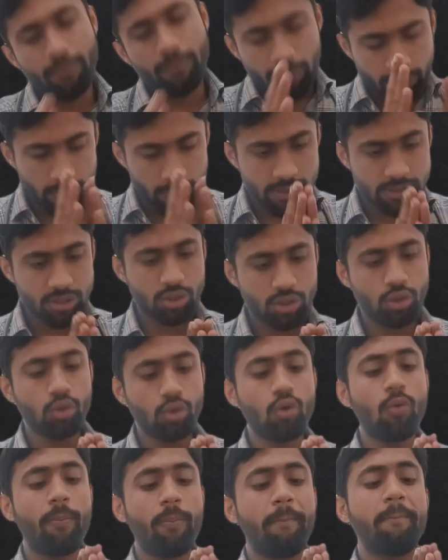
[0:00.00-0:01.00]
first
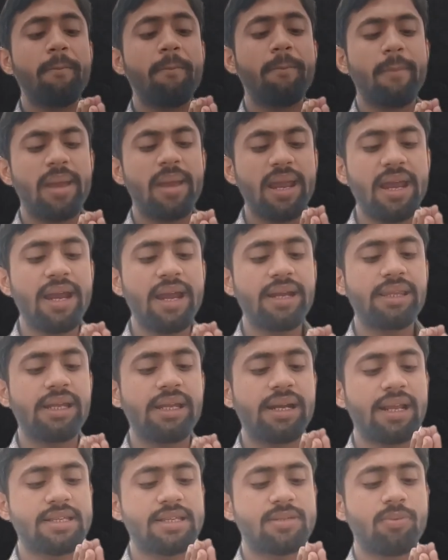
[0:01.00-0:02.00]
you made the
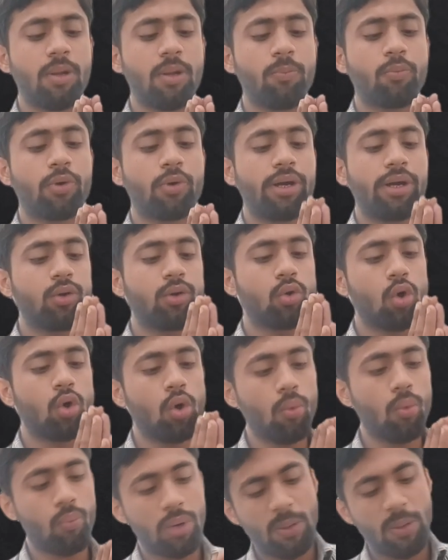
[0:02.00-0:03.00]
decimal point
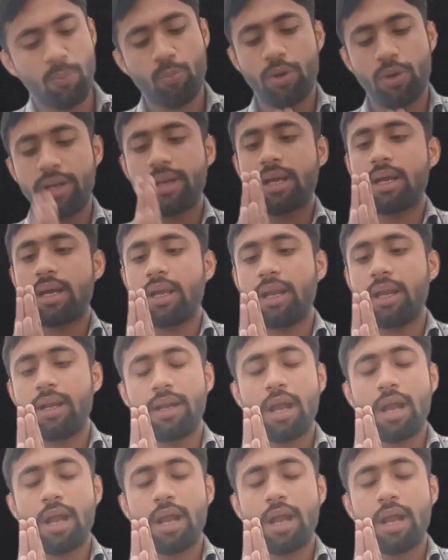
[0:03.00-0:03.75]
go 1 point ahead.